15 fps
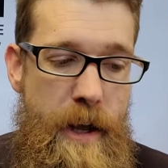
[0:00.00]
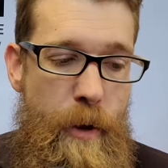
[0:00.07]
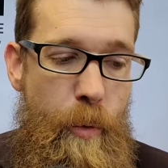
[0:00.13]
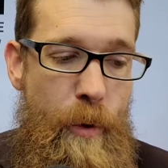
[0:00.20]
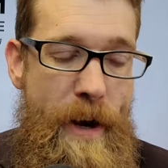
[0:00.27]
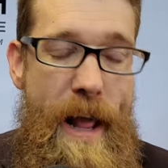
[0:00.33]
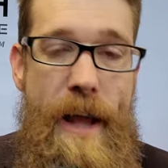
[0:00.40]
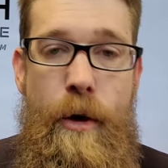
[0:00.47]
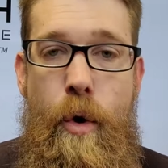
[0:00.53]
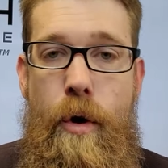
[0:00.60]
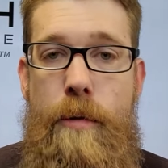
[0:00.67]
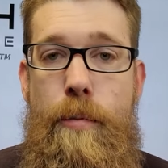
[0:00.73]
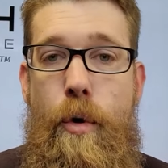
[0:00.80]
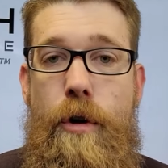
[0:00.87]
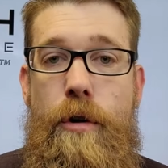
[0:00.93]
When a
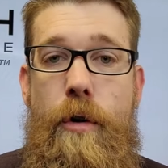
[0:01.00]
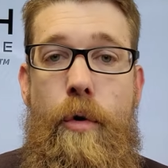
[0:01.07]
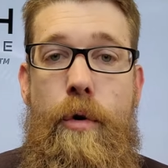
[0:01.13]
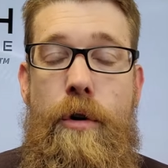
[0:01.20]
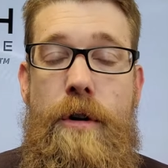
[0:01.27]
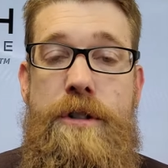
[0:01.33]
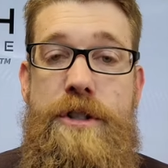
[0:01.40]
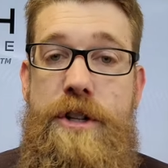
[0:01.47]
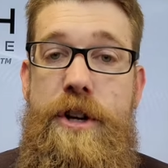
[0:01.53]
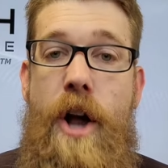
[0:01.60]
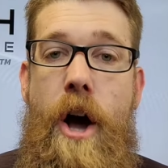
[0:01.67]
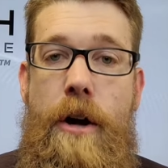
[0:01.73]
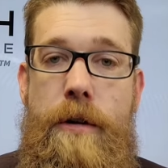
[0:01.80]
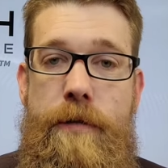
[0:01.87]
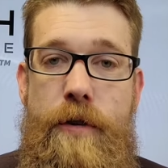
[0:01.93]
court reporter or
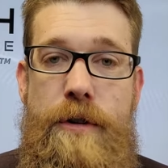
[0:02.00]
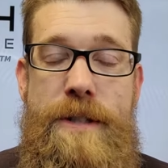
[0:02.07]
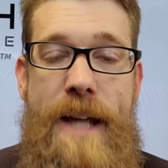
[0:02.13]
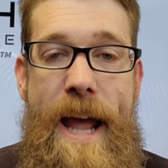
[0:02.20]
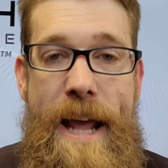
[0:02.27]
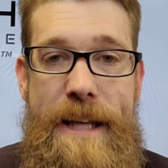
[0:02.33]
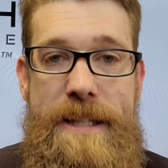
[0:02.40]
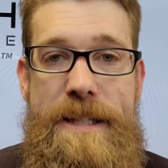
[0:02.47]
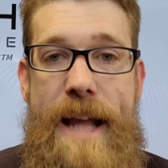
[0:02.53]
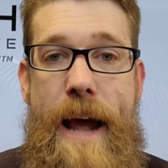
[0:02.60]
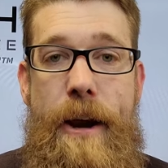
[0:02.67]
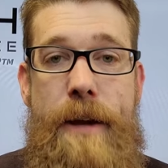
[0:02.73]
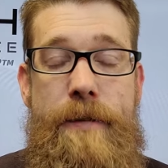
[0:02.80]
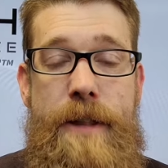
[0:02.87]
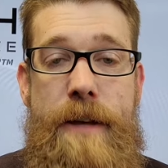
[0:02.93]
stenographer takes
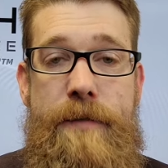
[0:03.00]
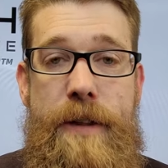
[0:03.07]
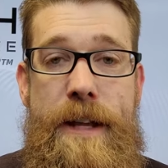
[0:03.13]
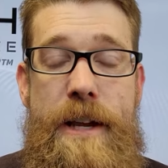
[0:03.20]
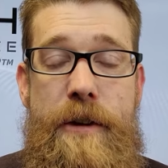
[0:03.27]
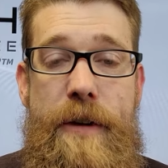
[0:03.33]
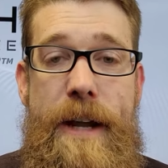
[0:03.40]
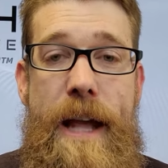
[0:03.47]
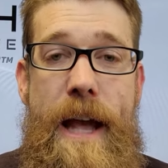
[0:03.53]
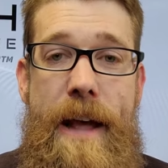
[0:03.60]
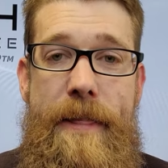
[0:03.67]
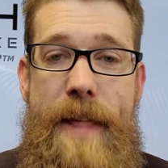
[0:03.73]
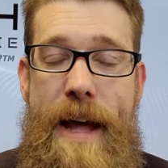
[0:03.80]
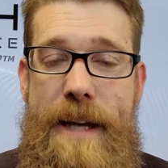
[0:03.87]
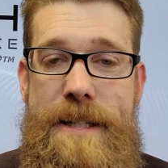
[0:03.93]
down everything for the hearing,
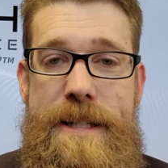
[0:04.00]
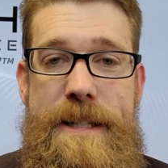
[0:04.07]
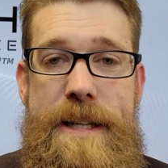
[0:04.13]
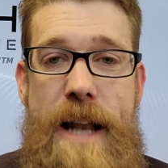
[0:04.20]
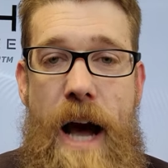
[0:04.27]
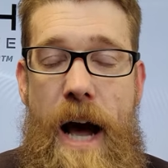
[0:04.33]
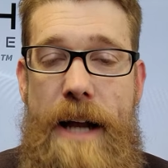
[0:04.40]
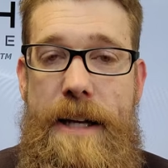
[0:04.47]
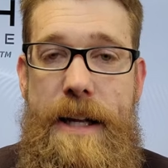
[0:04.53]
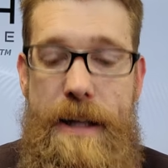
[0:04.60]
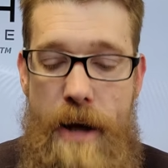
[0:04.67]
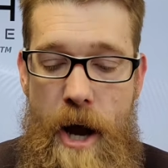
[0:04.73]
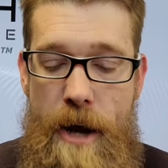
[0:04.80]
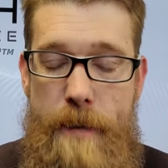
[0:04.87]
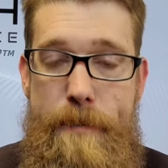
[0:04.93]
that is not
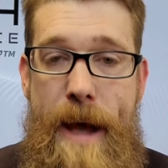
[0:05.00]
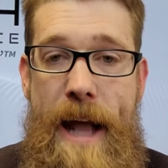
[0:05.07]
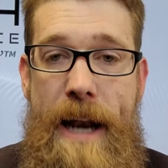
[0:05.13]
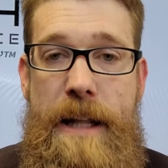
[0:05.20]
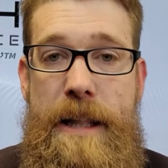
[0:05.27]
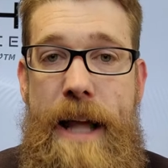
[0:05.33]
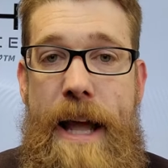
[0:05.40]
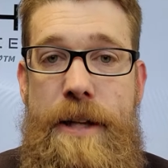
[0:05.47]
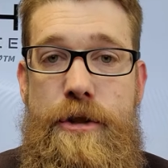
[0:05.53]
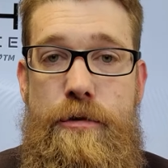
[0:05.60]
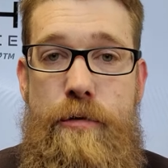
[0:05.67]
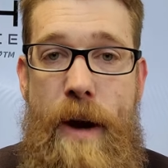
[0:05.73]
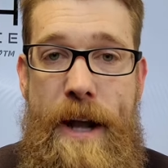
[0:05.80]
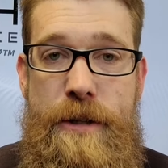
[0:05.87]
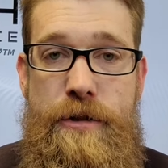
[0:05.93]
automatically a
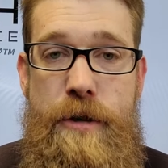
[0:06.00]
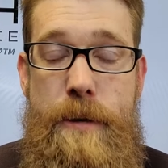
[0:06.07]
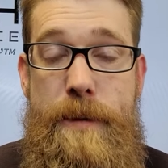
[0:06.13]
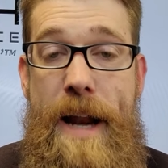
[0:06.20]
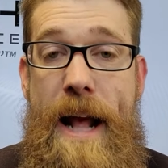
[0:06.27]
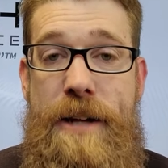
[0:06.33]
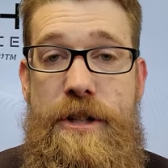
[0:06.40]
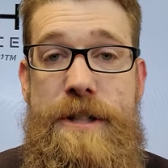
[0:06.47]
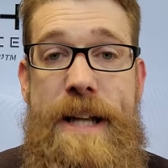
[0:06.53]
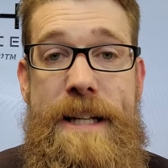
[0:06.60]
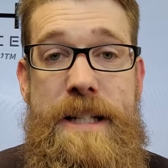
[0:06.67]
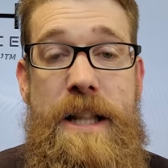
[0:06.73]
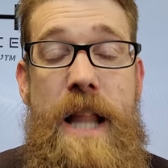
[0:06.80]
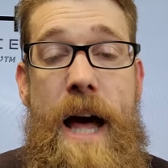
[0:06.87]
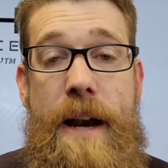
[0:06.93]
transcript. It actually
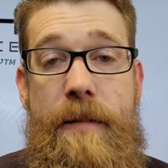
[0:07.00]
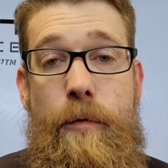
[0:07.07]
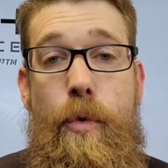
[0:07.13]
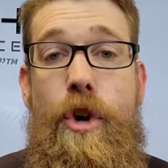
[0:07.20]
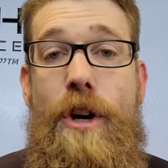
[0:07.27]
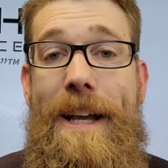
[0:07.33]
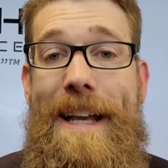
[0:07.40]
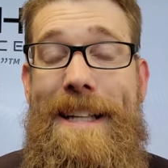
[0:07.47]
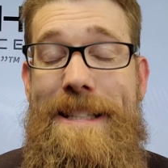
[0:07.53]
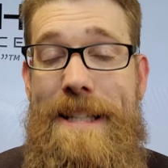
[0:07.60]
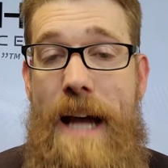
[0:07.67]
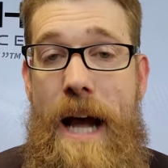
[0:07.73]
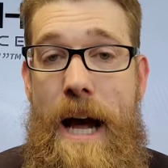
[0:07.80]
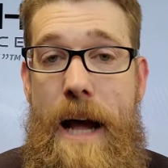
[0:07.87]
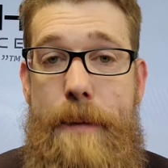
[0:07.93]
takes a lot of work and
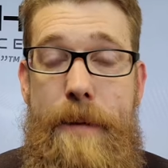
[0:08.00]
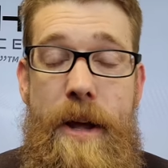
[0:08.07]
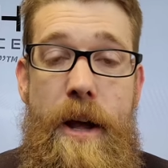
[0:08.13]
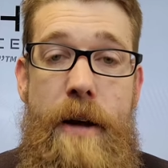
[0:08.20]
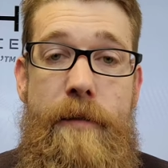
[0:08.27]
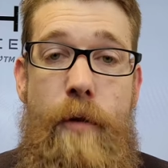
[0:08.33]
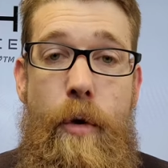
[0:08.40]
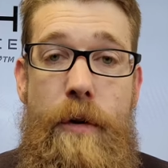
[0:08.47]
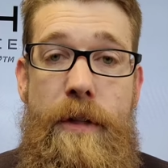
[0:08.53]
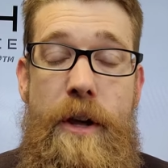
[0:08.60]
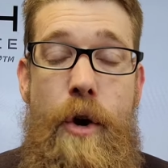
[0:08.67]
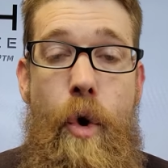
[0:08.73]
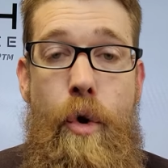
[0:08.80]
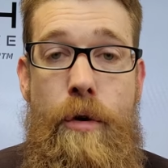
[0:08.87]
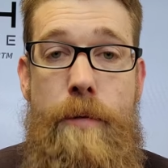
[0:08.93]
time for
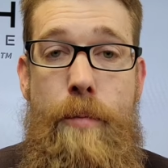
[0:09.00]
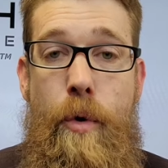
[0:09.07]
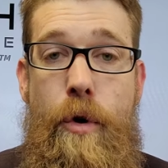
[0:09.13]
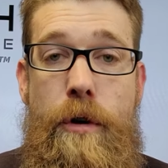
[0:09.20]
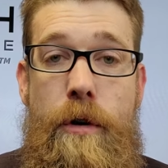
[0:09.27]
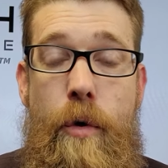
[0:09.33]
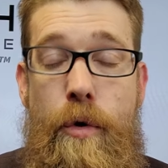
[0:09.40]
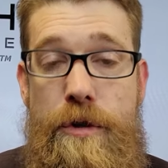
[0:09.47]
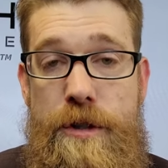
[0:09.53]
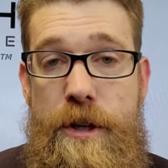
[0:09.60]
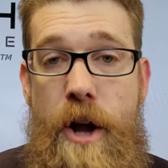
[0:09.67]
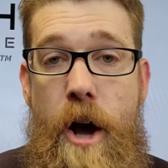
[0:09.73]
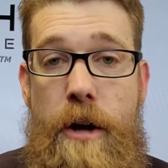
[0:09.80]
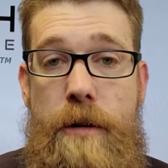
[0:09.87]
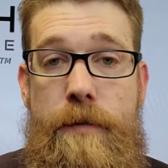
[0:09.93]
the court reporter or
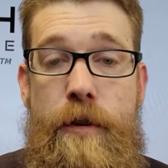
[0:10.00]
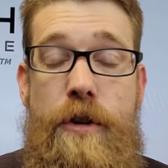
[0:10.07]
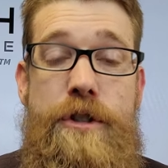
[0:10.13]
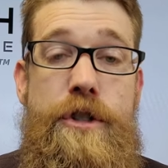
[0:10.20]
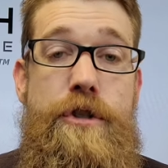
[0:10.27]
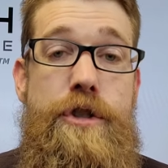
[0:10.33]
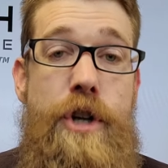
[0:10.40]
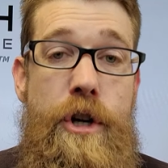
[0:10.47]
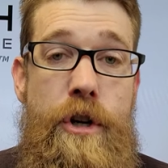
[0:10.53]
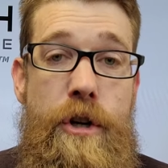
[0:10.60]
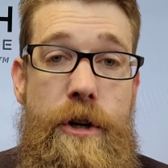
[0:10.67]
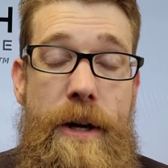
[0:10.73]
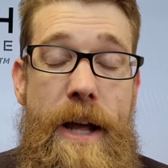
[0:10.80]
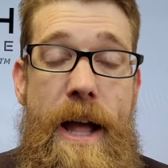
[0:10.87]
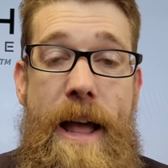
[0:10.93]
stenographer to
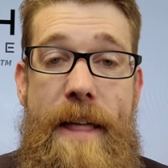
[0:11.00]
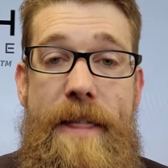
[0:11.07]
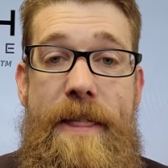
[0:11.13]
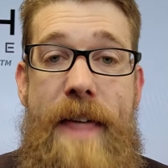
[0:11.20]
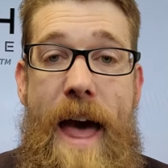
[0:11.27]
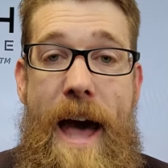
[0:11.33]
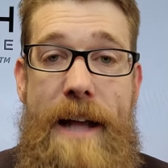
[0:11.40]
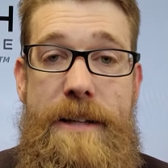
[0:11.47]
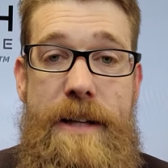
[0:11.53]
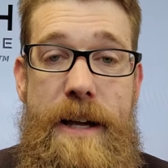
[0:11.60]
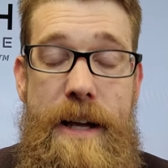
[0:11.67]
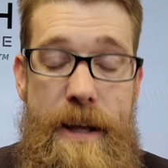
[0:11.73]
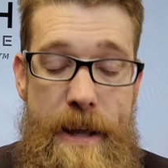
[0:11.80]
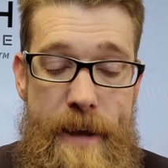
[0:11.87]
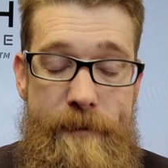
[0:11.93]
turn that
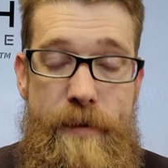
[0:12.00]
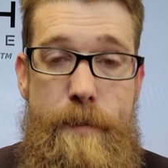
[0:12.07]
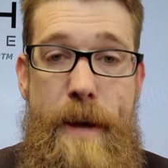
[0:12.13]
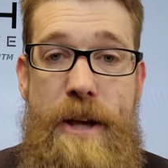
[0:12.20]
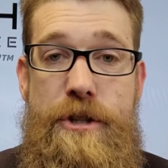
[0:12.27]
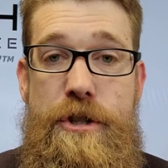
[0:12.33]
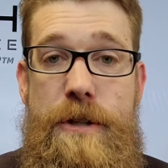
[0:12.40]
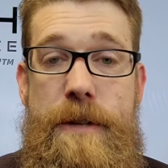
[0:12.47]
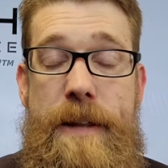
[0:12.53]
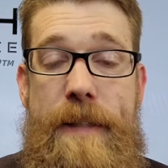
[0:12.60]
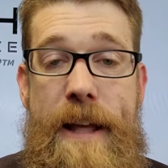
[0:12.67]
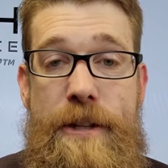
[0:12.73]
information that